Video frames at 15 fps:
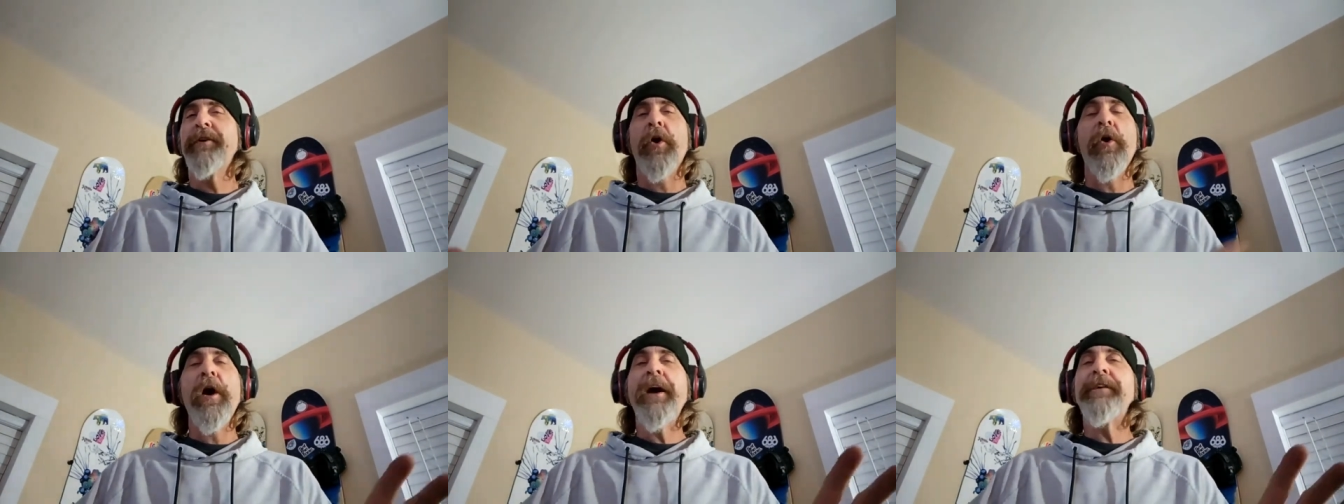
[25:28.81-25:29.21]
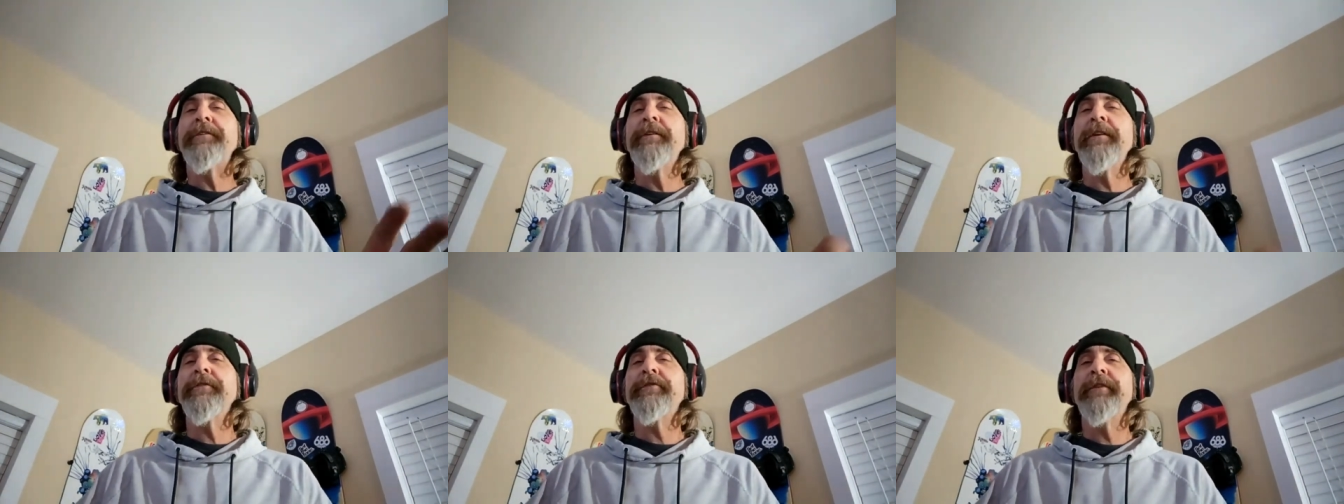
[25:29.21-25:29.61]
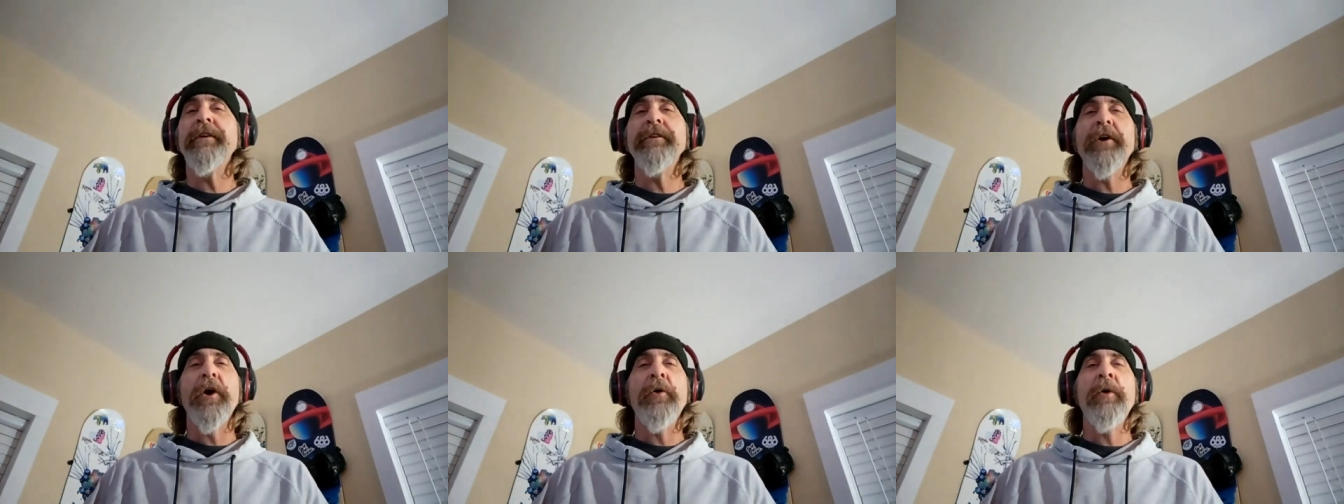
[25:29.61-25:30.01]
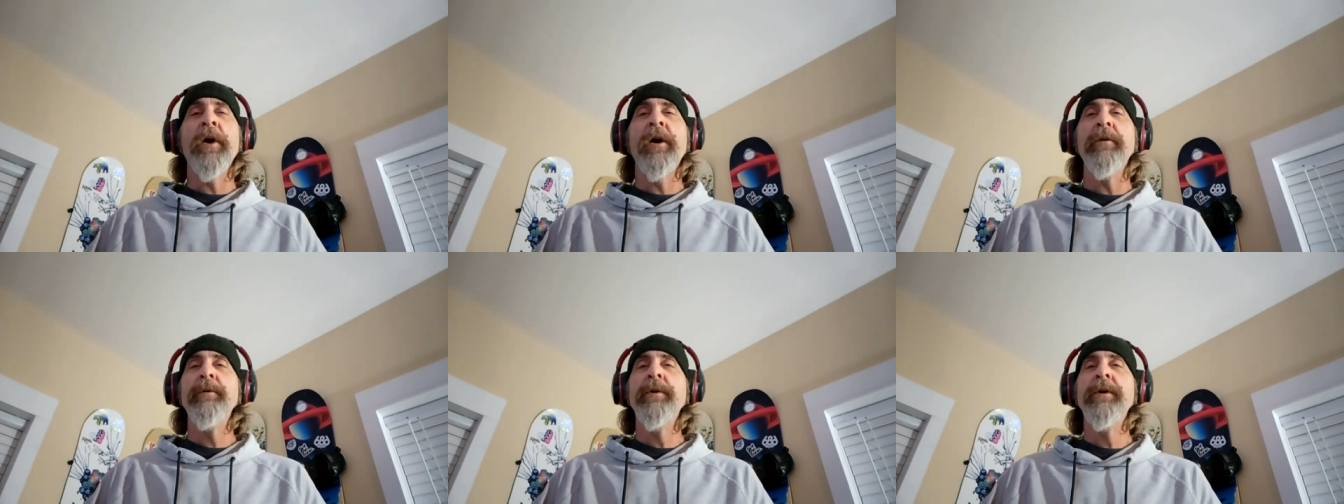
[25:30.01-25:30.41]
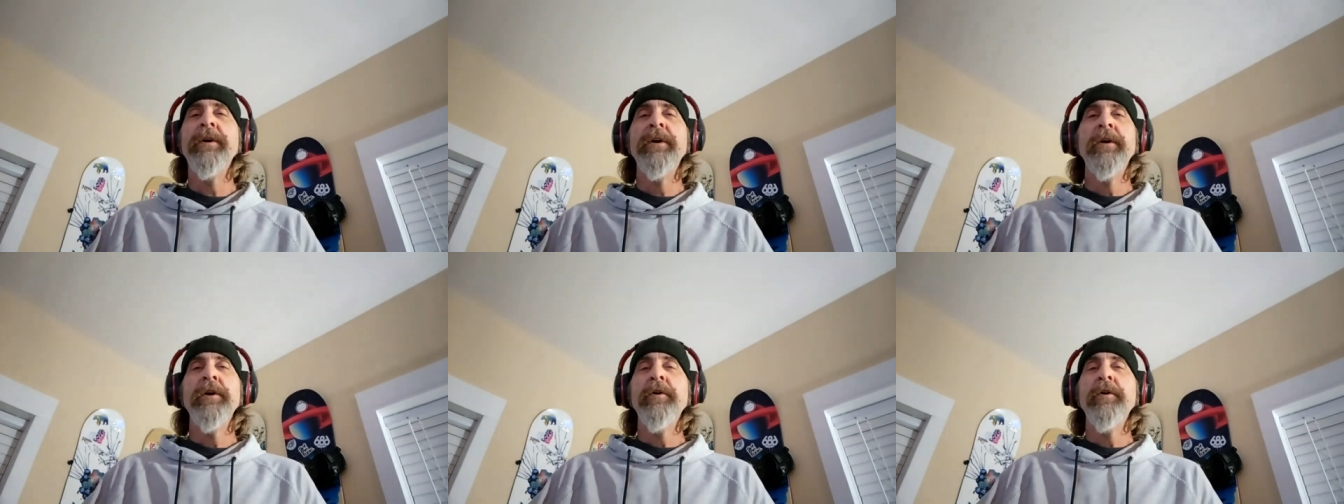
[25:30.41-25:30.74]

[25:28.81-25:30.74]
car accidents didn't go up,